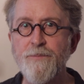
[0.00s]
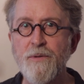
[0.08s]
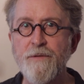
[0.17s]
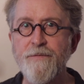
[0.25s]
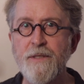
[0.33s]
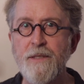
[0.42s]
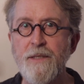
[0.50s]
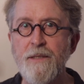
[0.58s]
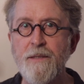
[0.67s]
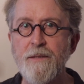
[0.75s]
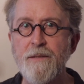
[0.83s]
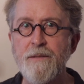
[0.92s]
perfectly
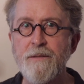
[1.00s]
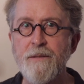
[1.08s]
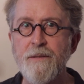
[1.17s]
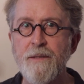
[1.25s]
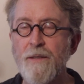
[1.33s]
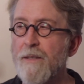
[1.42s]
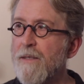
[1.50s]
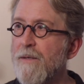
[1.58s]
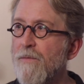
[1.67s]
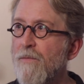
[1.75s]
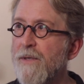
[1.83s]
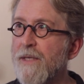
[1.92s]

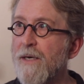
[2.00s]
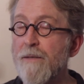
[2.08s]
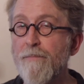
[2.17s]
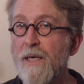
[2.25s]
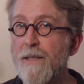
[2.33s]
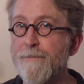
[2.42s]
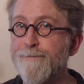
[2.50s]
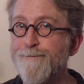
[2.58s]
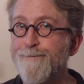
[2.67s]
without a bottom.